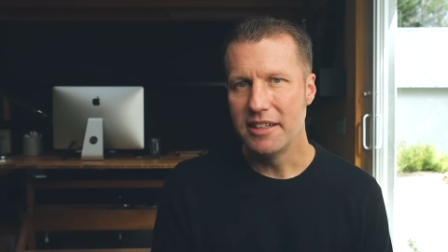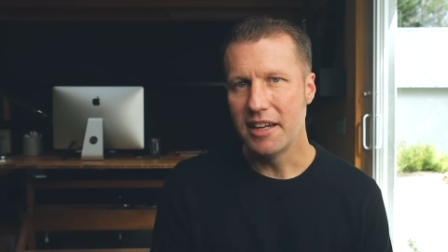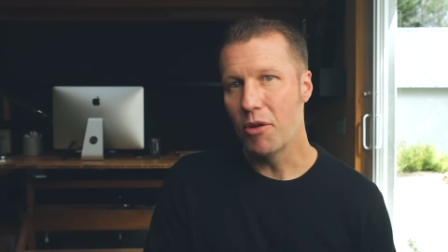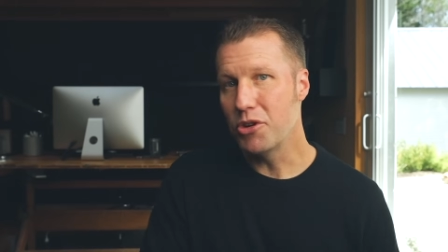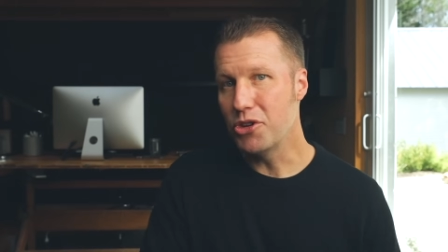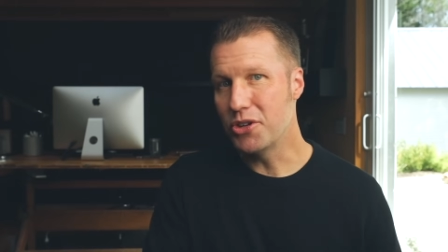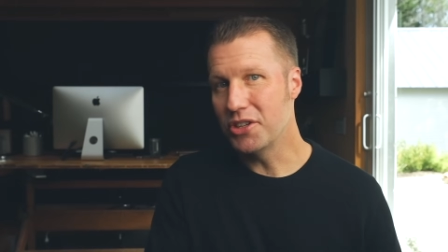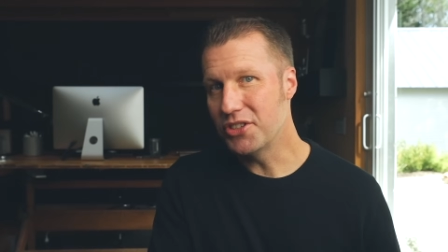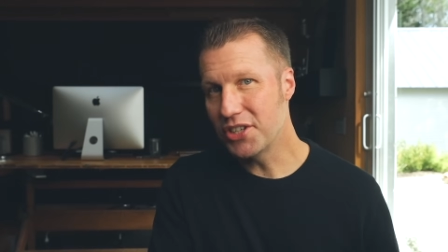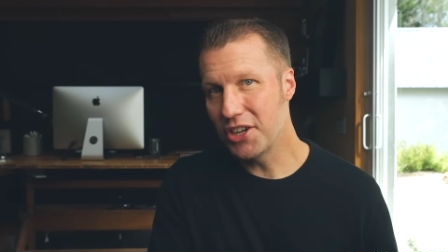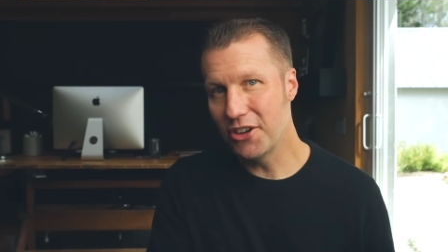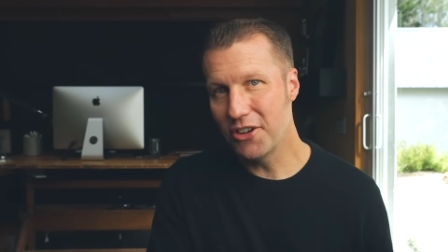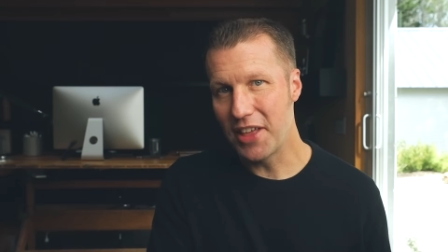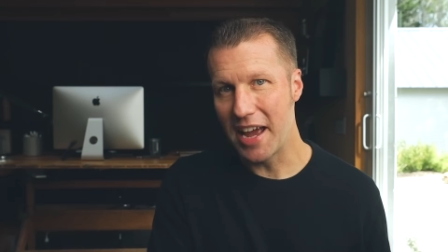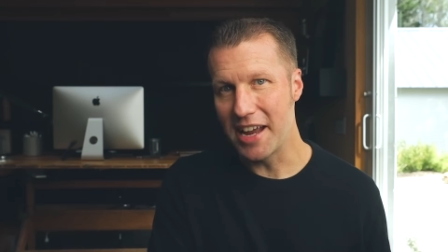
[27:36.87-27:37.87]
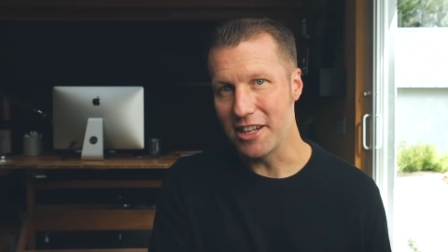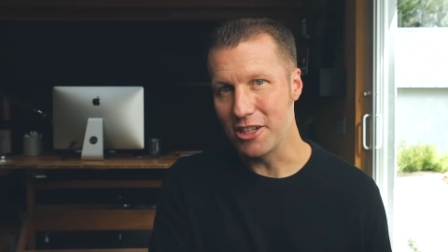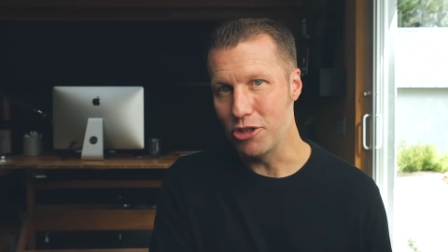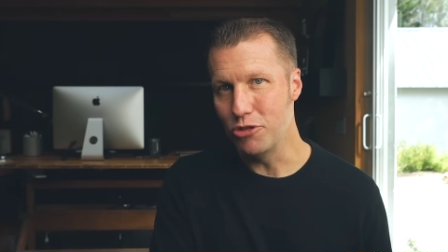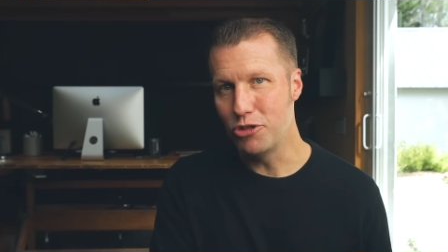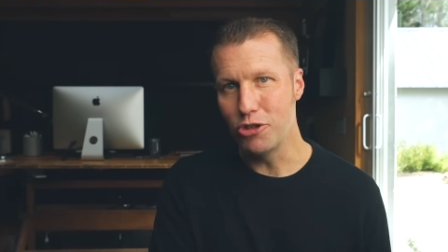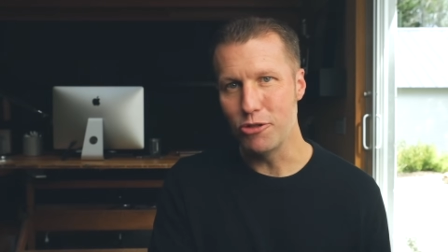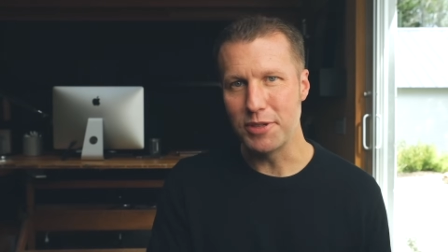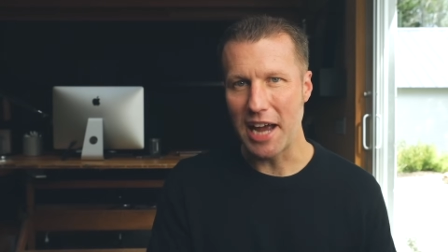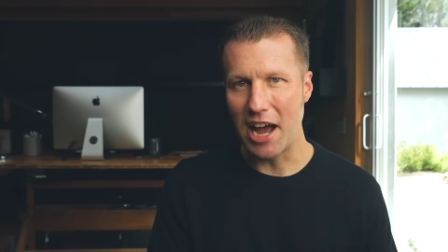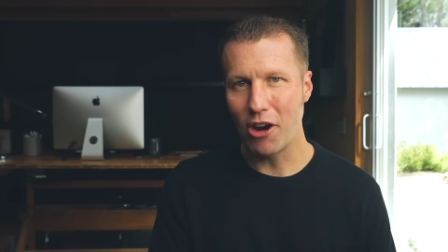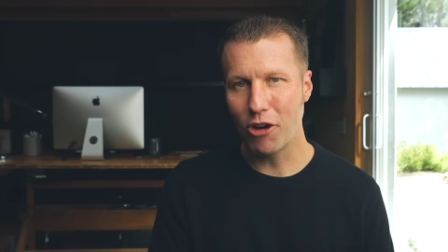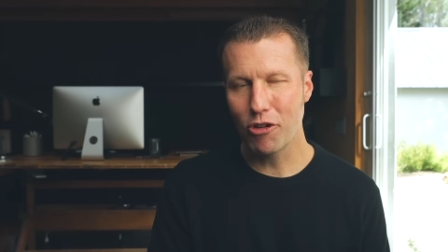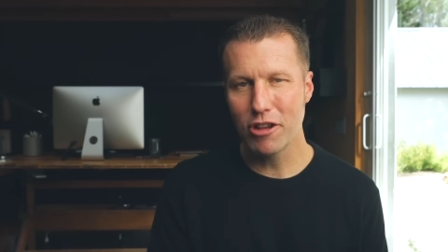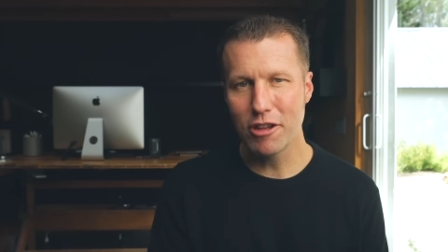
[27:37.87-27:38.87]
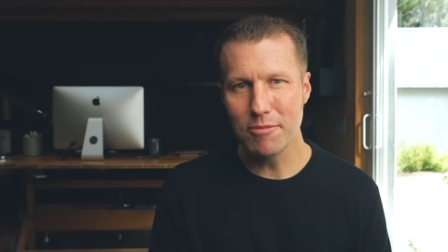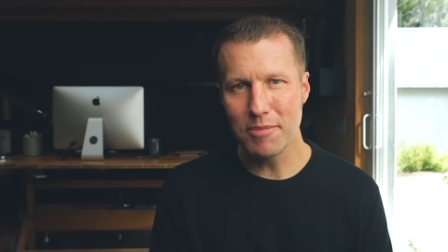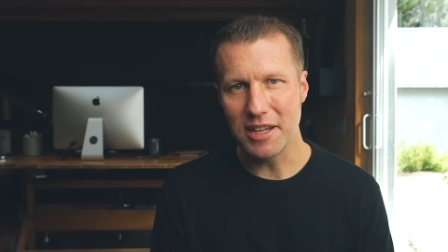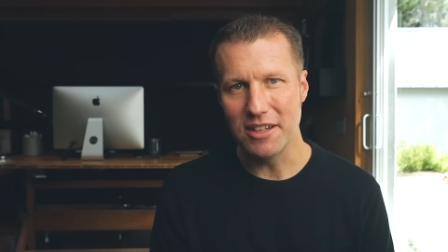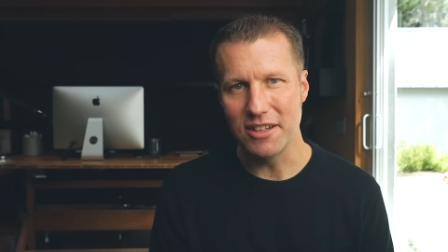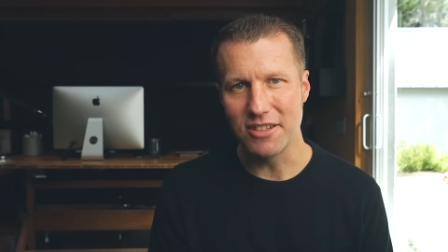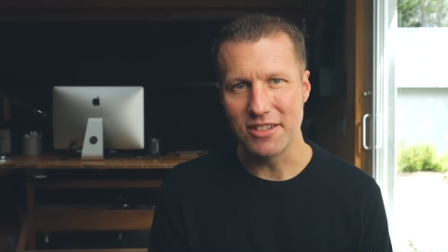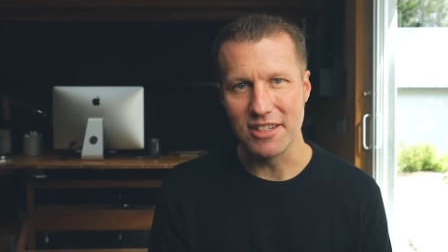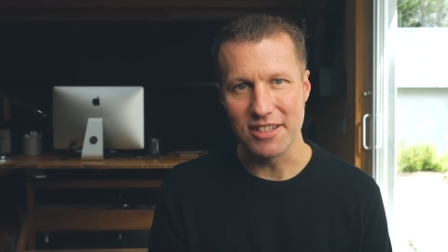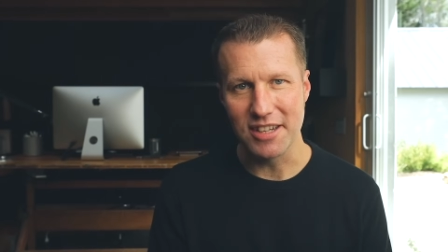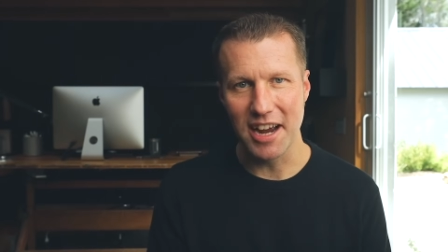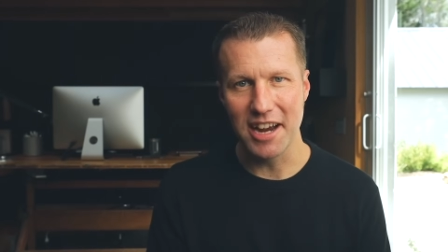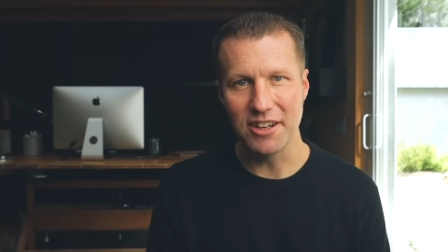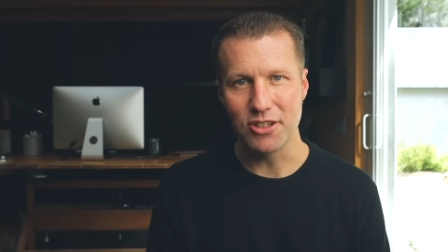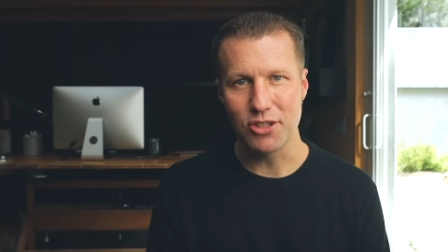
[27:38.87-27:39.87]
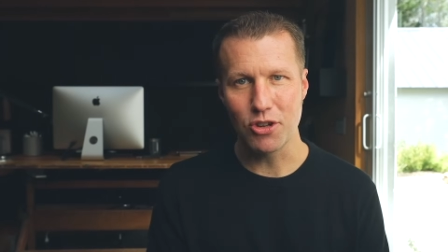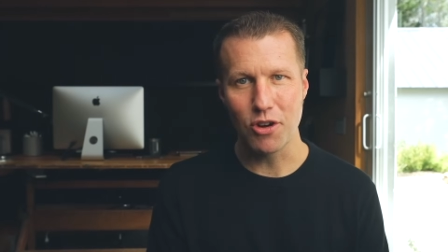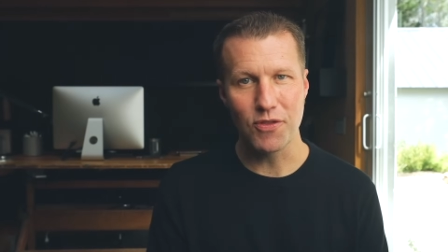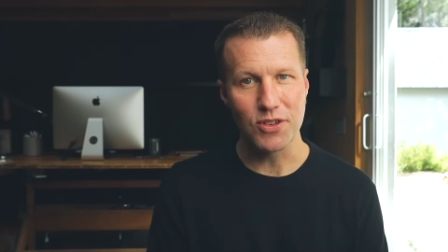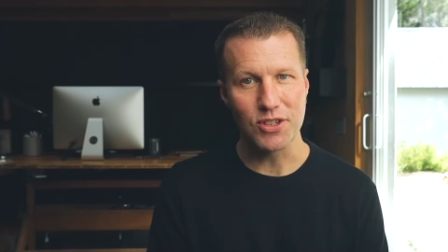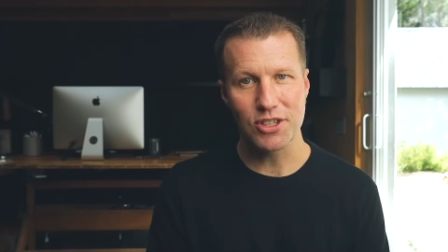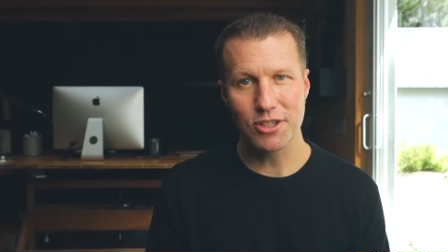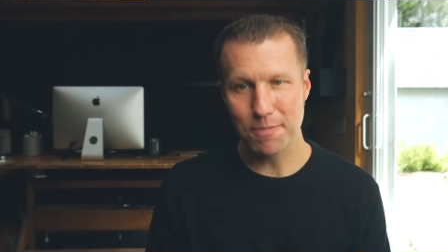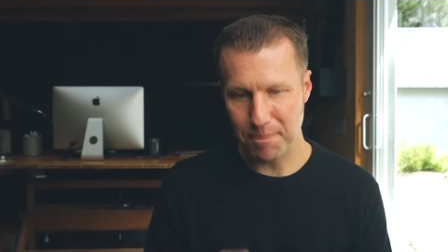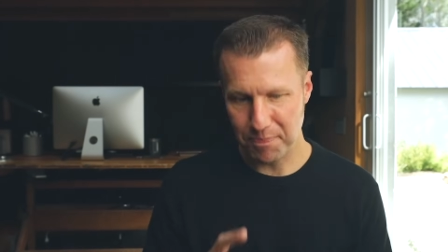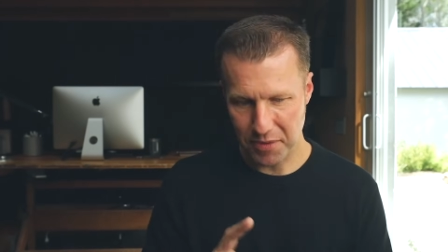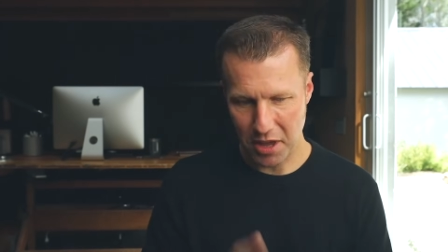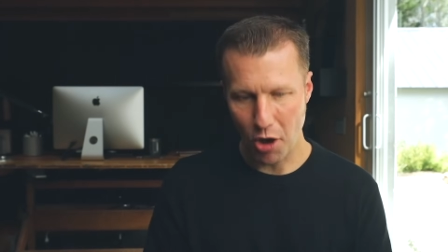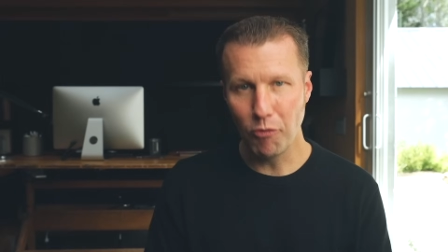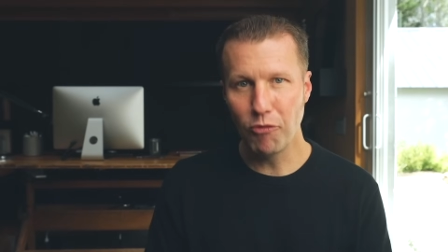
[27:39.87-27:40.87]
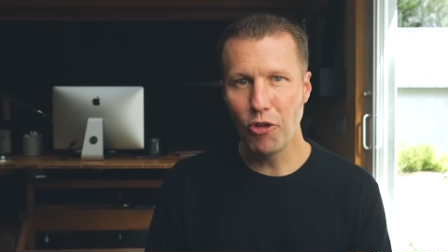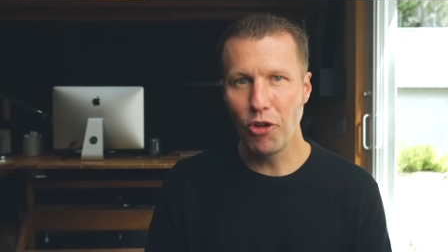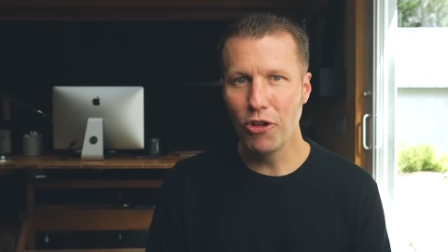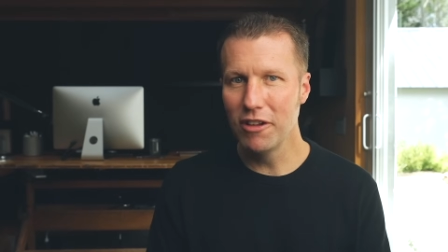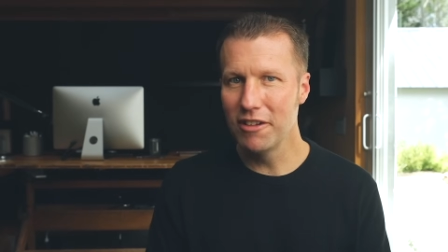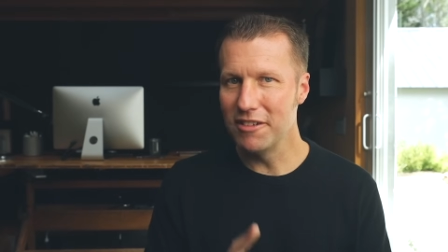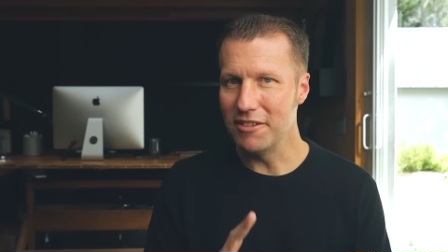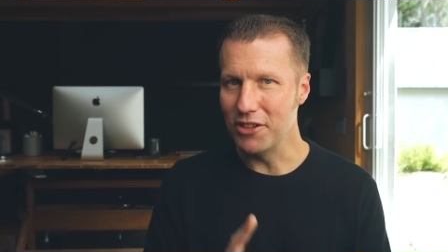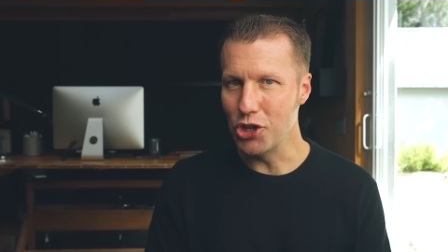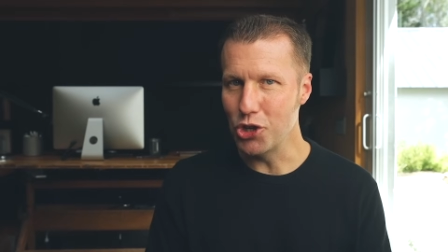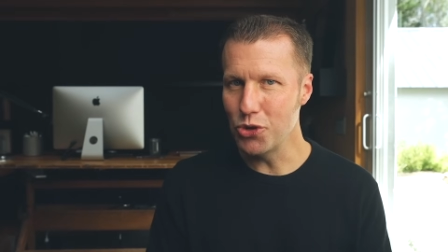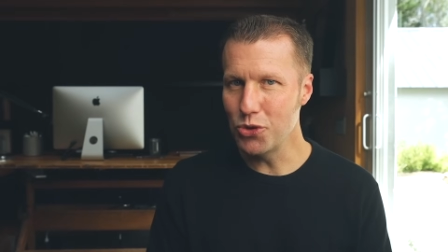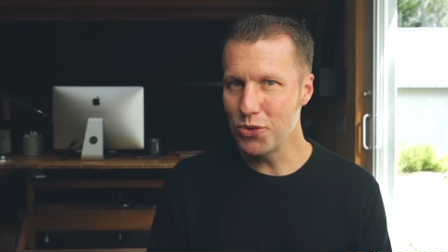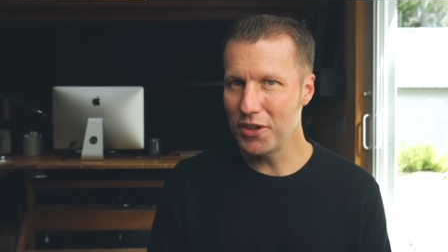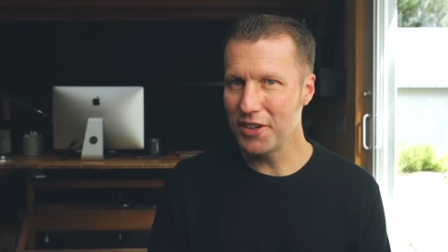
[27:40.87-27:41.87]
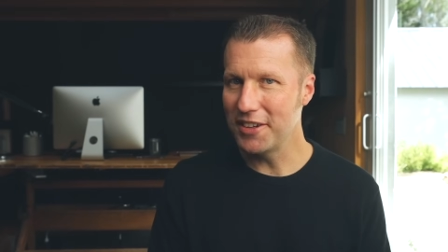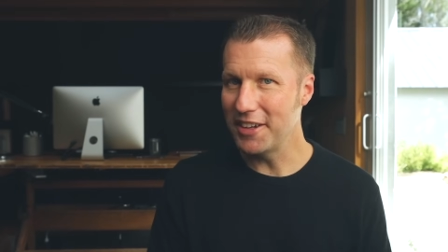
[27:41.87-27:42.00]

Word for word: Now, when you consider that YouTube's algorithm is designed to surface helpful, new,